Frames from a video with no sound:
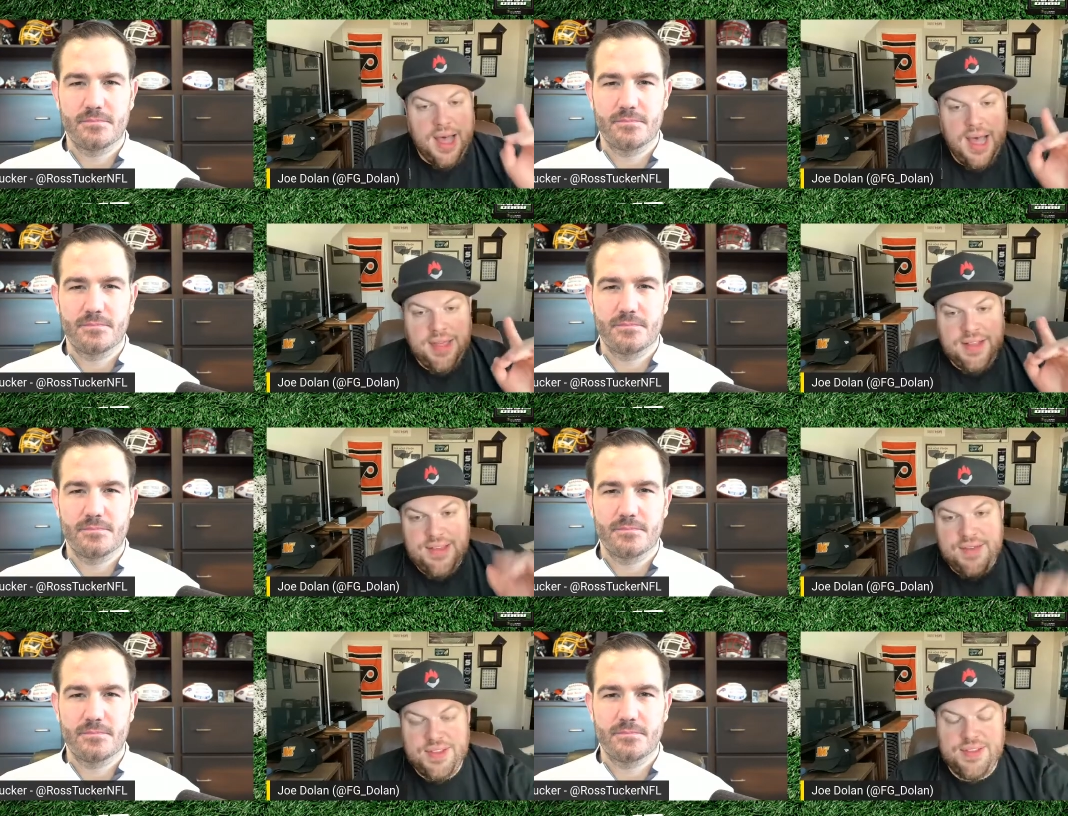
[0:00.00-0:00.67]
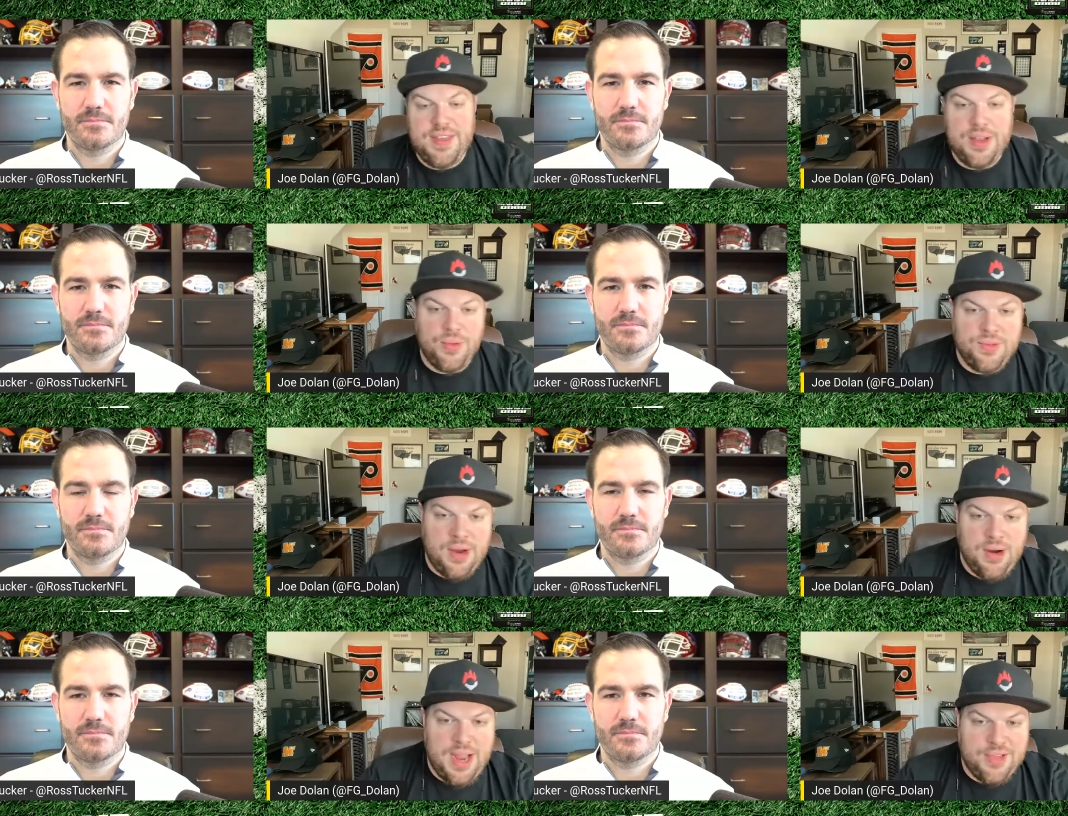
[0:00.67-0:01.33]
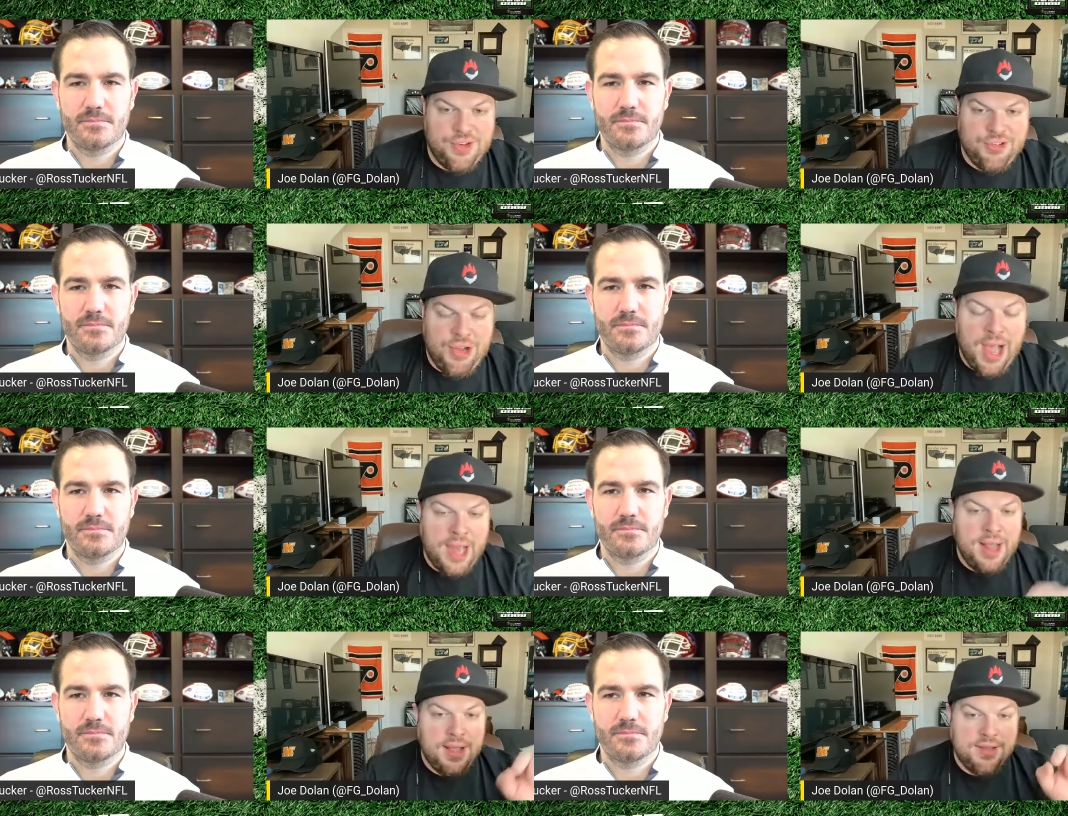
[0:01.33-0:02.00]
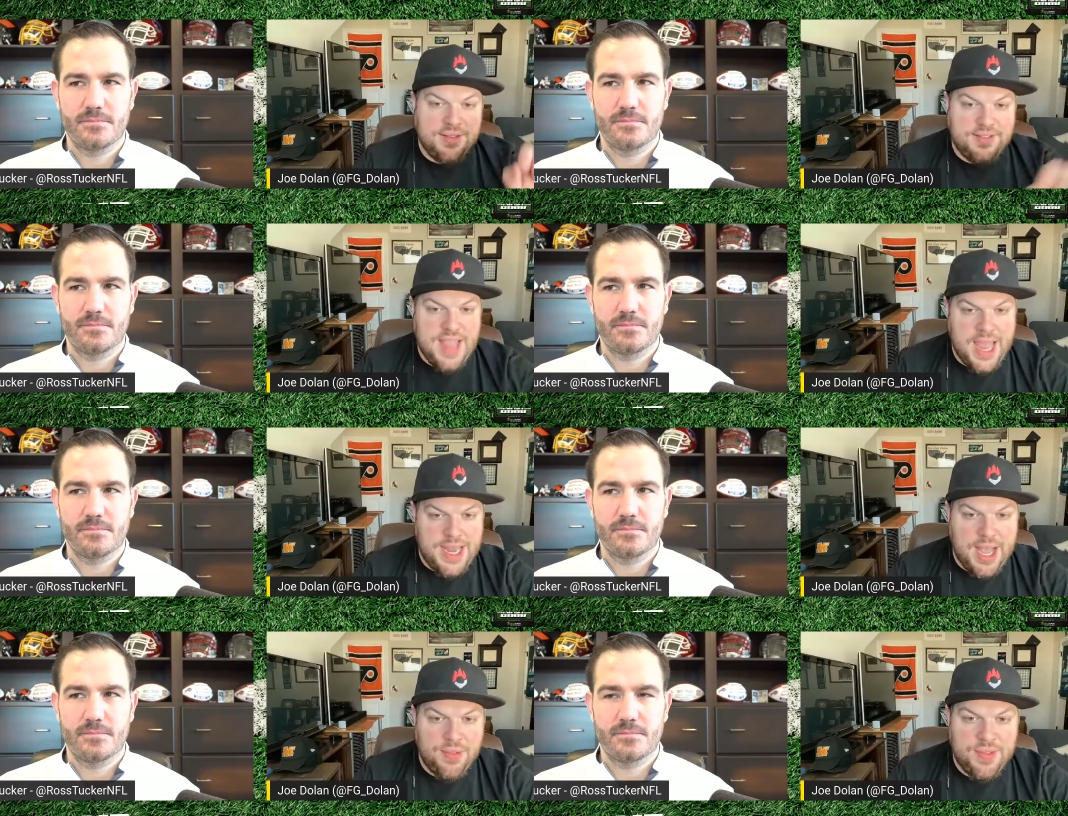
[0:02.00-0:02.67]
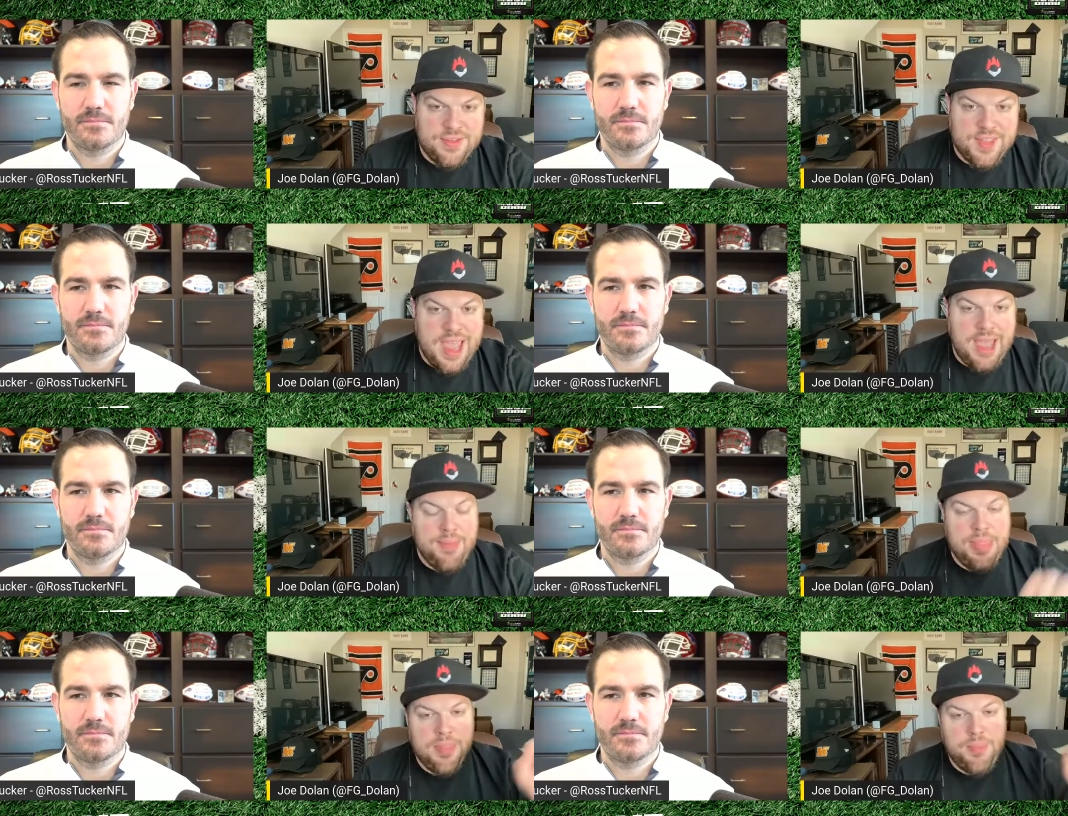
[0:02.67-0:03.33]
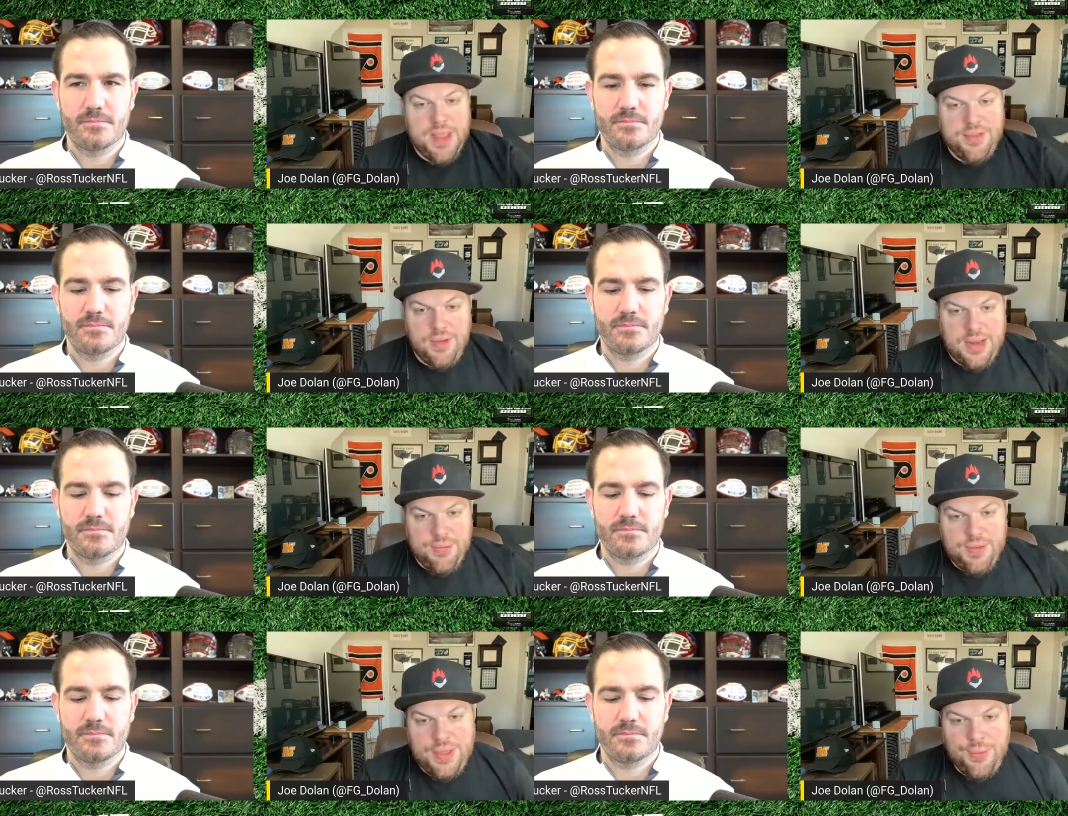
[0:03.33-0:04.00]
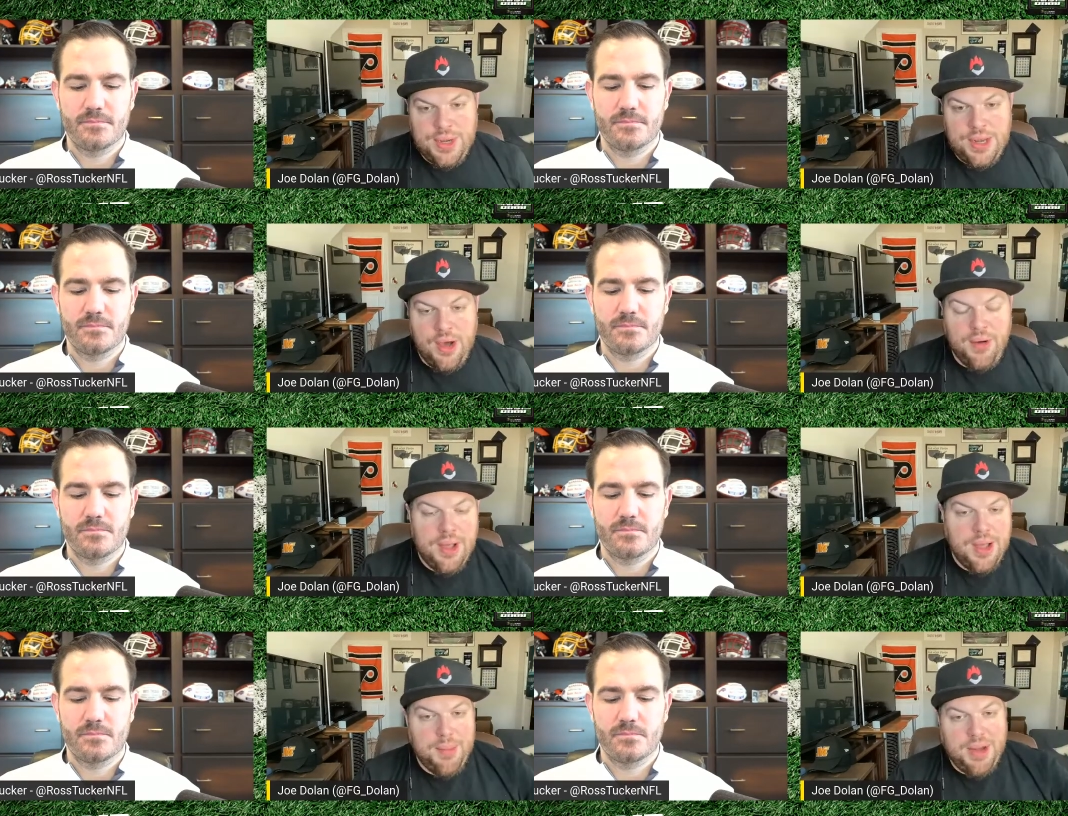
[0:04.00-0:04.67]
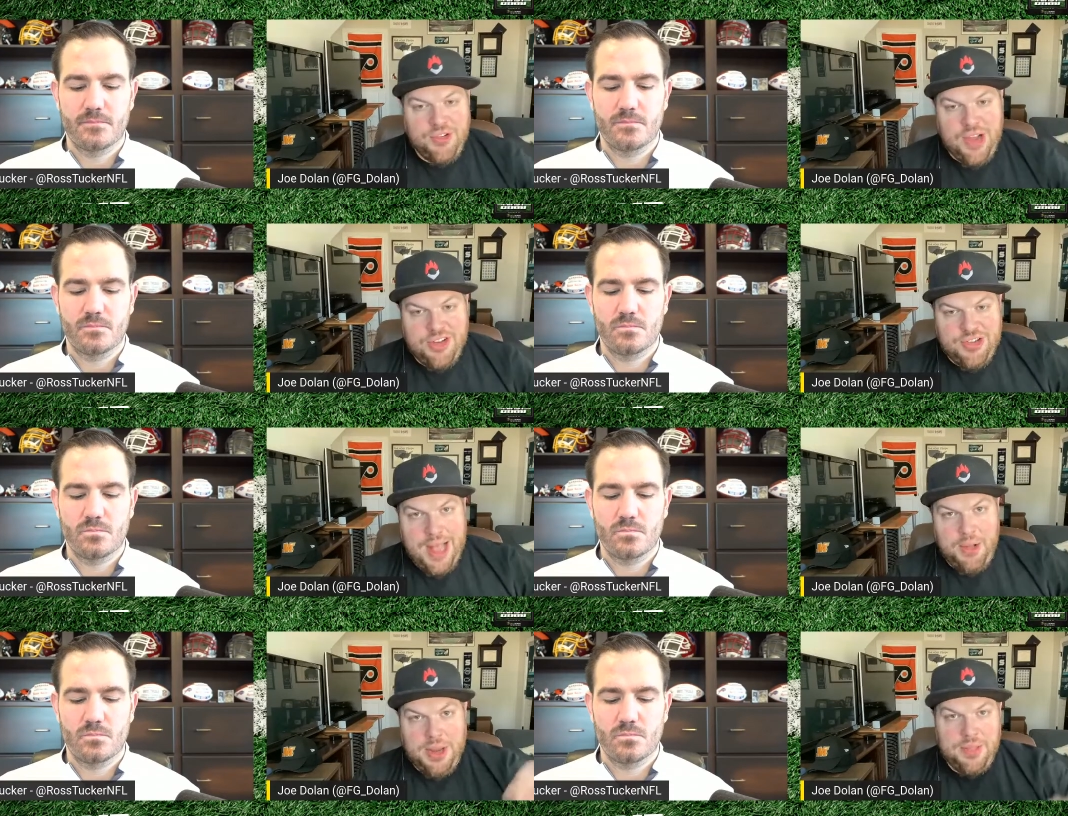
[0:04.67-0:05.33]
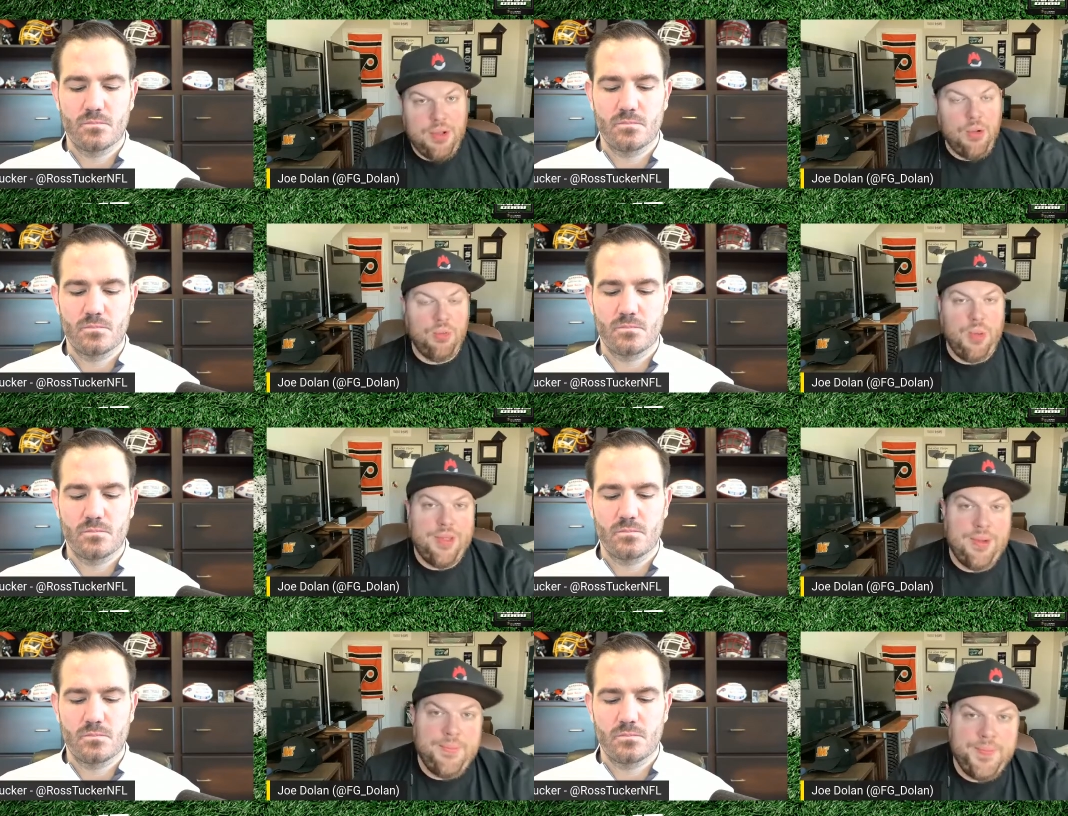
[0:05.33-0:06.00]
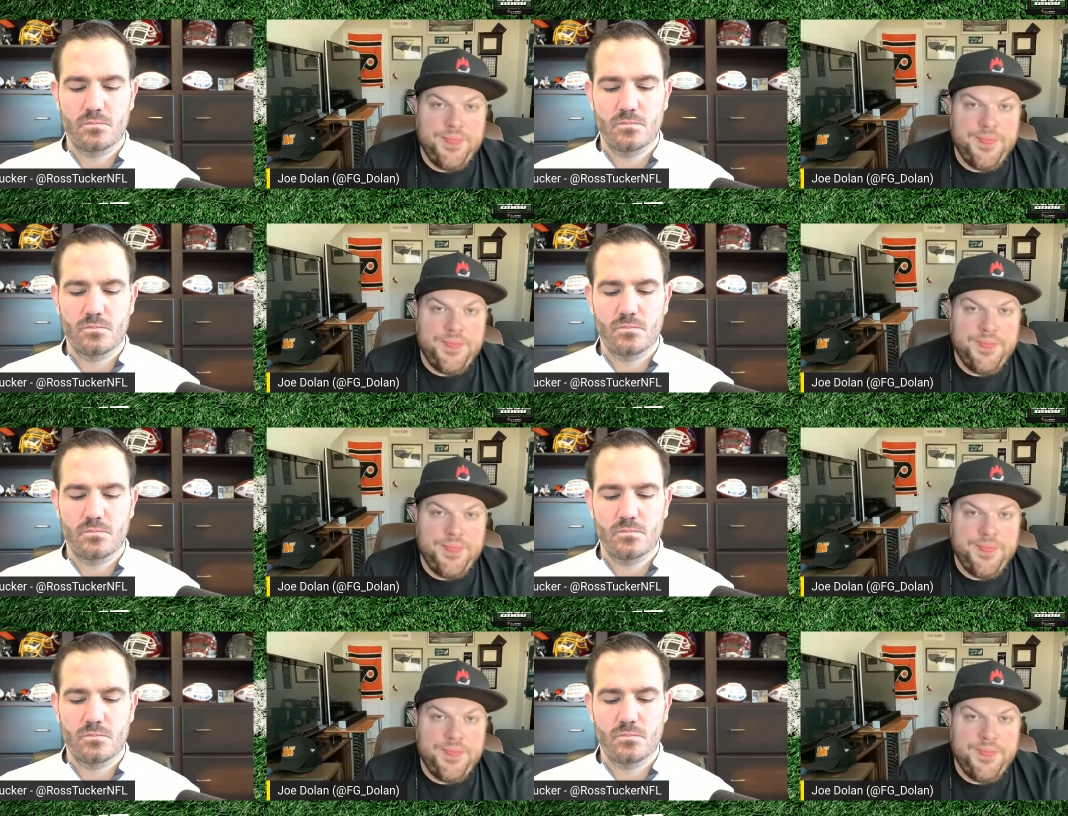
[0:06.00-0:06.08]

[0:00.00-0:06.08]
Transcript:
Speaker 1: I think Devin Singletary has a shot to stand out in this game based on everything we know about Josh Allen in the cold weather.